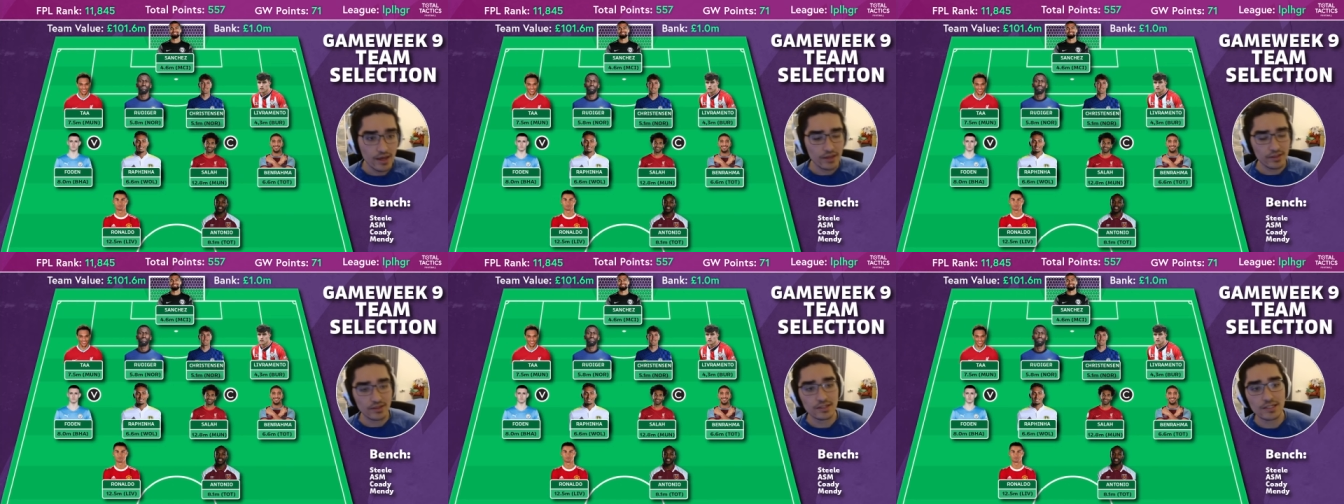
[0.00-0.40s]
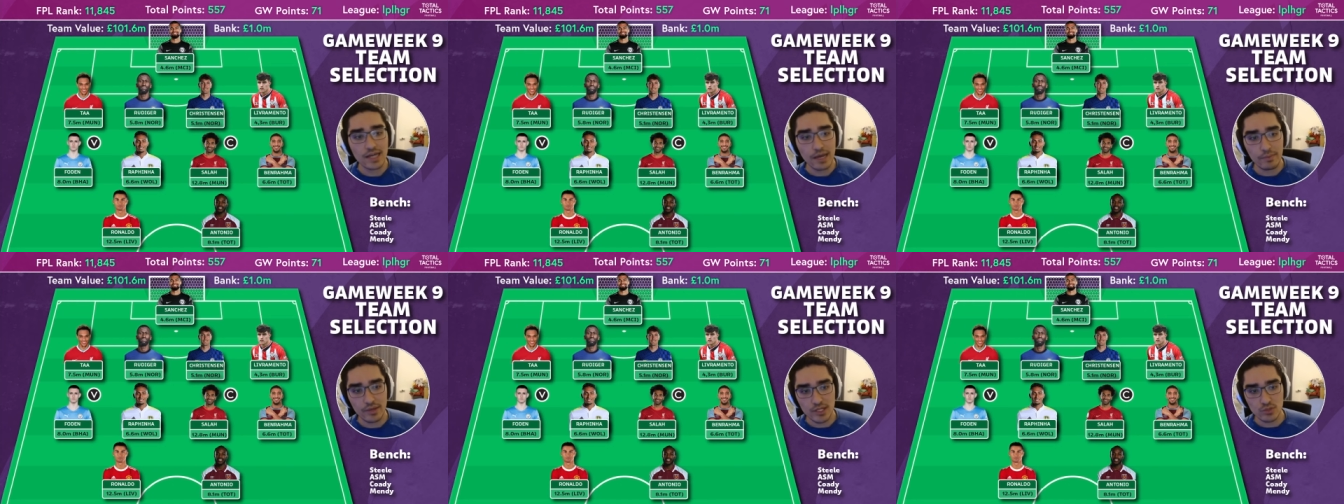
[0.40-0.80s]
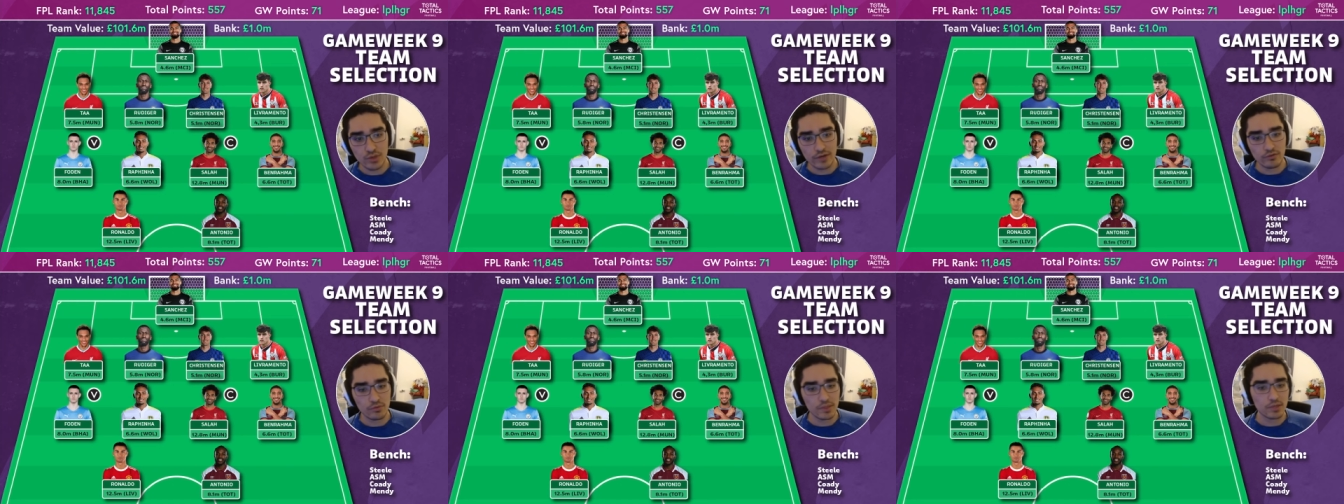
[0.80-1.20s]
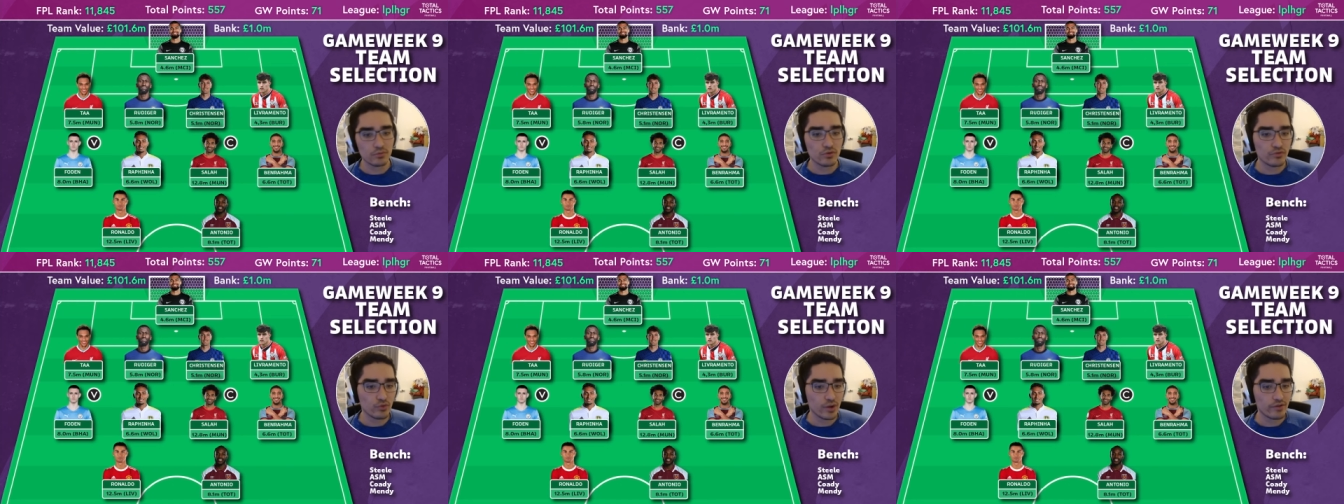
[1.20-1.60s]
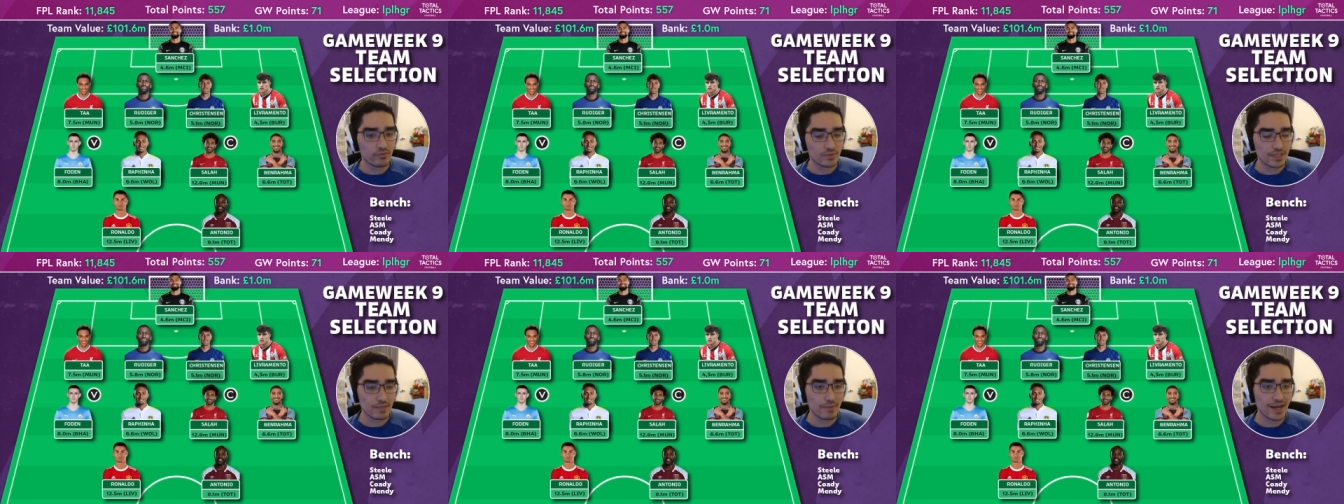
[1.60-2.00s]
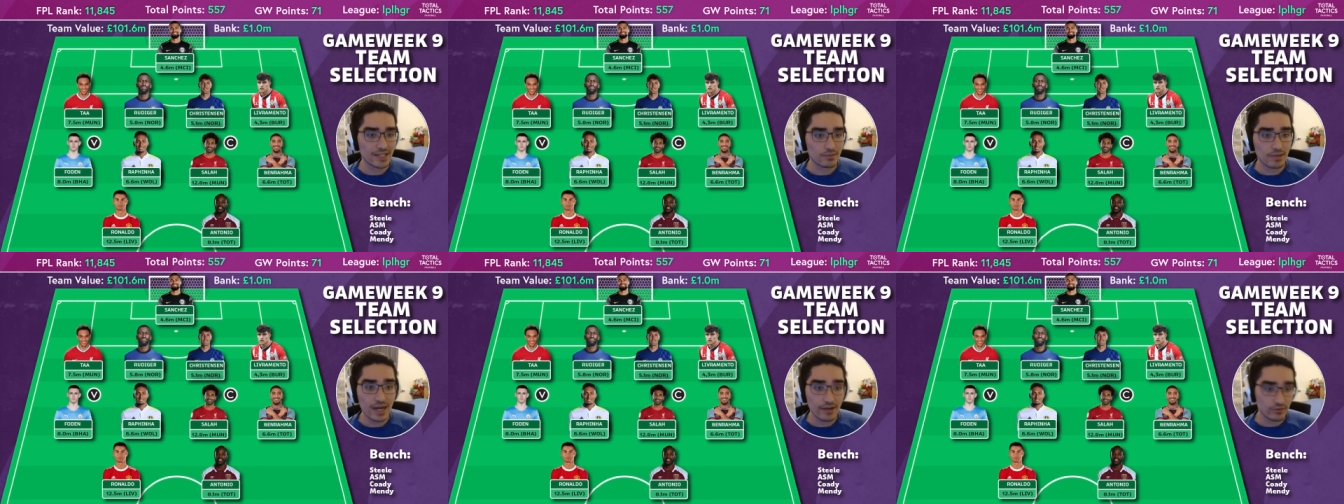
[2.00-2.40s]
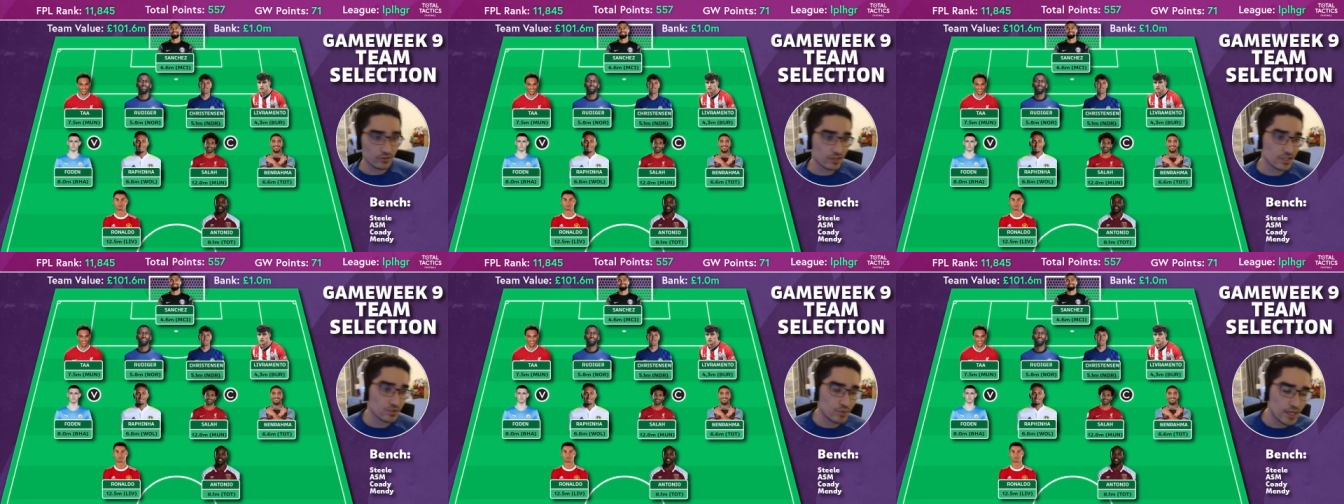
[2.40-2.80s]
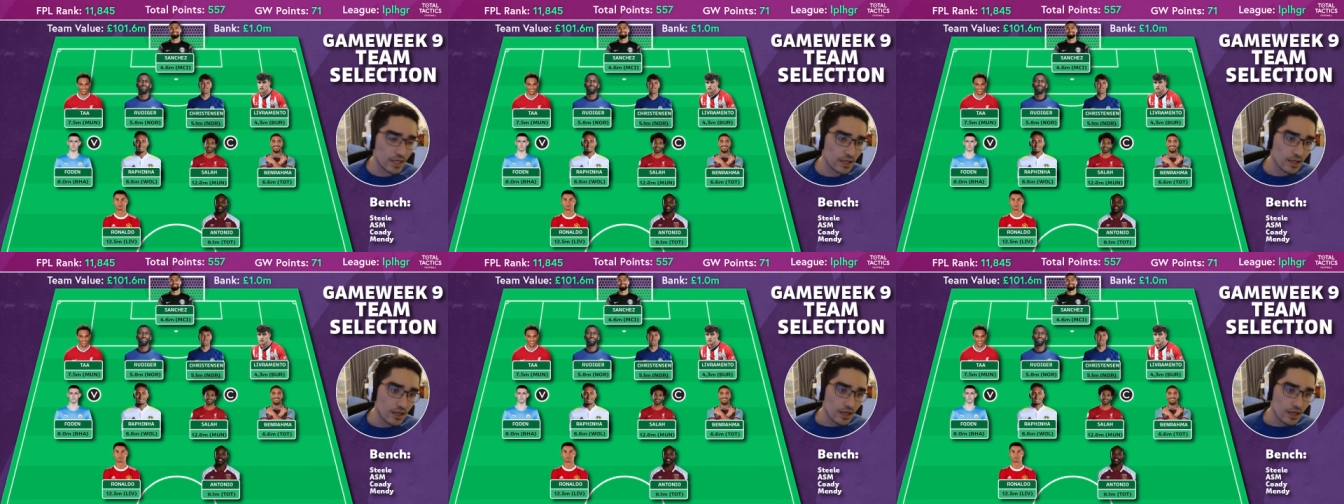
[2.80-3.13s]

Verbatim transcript: I think the timing is right for me to move away from St. Maximin after this week.